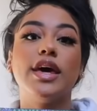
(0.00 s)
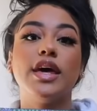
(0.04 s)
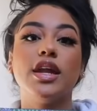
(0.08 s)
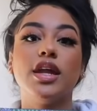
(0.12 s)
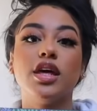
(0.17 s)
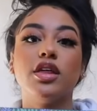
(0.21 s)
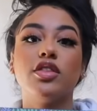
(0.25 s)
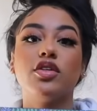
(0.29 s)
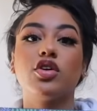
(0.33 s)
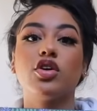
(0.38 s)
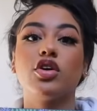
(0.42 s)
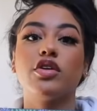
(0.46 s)

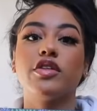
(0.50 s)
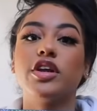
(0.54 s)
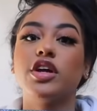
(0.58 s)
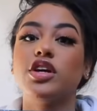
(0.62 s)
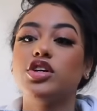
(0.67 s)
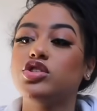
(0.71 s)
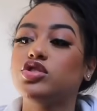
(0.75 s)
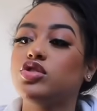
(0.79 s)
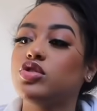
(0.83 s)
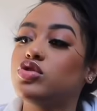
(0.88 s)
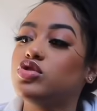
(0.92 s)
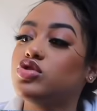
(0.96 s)
Kitty, the girl that
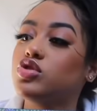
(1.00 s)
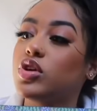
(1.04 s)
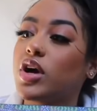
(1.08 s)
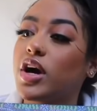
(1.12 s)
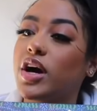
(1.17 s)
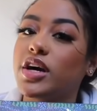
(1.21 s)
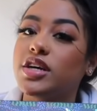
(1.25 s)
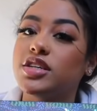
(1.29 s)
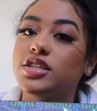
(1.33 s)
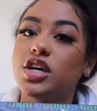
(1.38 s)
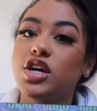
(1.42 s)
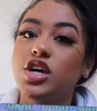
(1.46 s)
I showed you
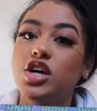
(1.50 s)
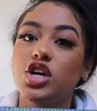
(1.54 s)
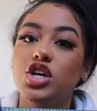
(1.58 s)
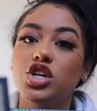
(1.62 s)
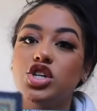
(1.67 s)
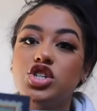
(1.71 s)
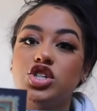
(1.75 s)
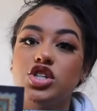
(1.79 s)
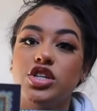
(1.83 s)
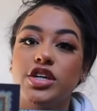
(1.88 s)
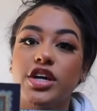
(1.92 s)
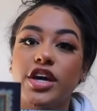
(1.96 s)
guys,
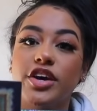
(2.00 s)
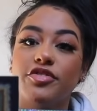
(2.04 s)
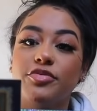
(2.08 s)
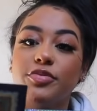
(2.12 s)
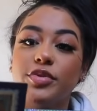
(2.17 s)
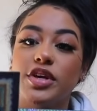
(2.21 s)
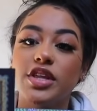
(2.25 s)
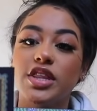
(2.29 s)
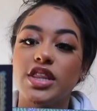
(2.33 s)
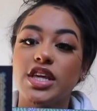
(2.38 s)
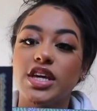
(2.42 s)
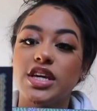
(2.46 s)
she gave
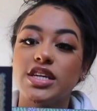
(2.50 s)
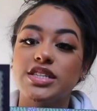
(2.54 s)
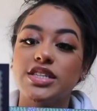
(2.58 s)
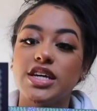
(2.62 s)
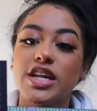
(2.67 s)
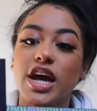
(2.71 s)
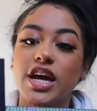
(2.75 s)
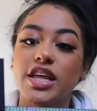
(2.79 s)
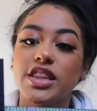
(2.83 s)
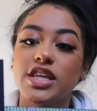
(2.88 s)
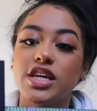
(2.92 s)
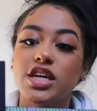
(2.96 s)
me this,
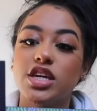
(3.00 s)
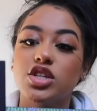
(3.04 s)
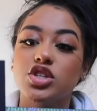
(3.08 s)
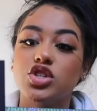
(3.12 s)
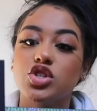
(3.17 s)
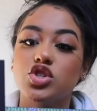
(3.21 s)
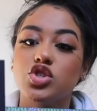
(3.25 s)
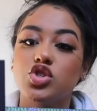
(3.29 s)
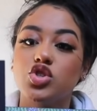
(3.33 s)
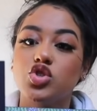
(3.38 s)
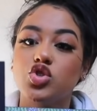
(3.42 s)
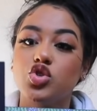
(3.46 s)
and I think
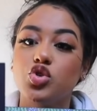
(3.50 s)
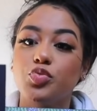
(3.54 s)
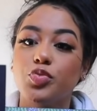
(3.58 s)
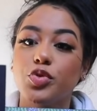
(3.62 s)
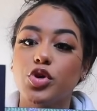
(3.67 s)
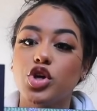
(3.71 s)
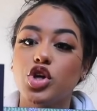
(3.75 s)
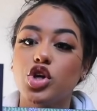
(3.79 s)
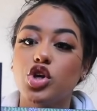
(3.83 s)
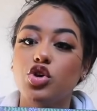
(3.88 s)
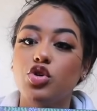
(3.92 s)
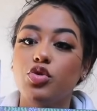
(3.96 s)
it's
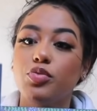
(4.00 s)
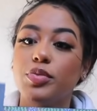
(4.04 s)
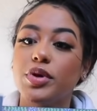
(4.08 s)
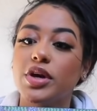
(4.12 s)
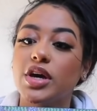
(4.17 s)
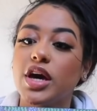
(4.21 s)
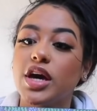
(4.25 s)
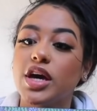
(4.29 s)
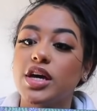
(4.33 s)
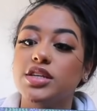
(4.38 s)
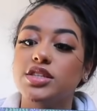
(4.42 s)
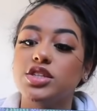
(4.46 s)
super cute
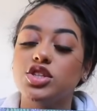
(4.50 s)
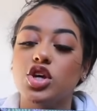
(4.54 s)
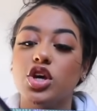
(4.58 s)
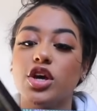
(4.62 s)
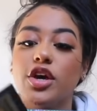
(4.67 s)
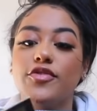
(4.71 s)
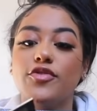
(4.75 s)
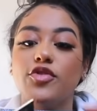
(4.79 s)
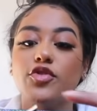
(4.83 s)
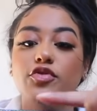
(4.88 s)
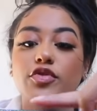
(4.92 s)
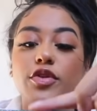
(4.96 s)
because
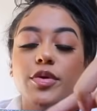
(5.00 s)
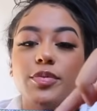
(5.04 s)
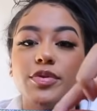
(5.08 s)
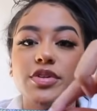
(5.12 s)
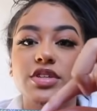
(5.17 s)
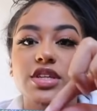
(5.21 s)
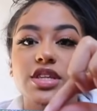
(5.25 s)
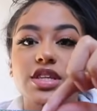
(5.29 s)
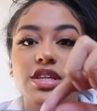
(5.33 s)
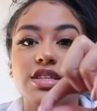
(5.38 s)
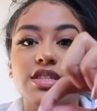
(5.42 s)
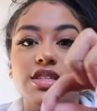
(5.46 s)
if you flip
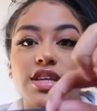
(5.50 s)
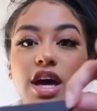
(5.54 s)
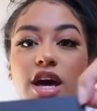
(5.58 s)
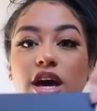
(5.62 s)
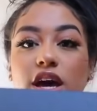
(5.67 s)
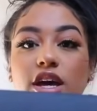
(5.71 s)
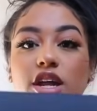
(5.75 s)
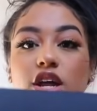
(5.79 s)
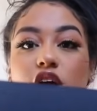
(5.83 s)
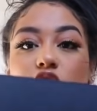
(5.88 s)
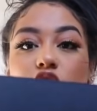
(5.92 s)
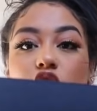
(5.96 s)
it to this
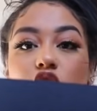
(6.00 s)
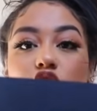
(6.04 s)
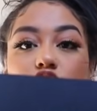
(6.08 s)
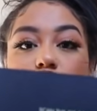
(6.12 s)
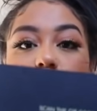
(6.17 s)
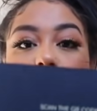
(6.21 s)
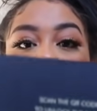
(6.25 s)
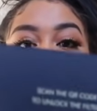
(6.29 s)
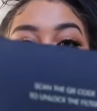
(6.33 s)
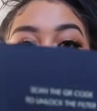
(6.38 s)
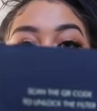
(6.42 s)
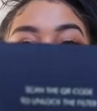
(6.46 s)
side, you